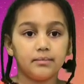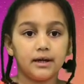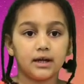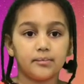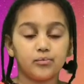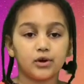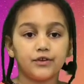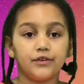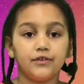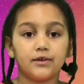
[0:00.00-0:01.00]
being
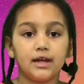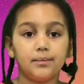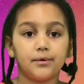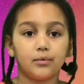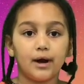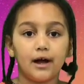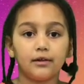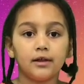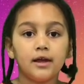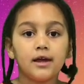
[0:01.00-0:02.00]
important to keep you
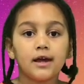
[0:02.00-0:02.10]
well.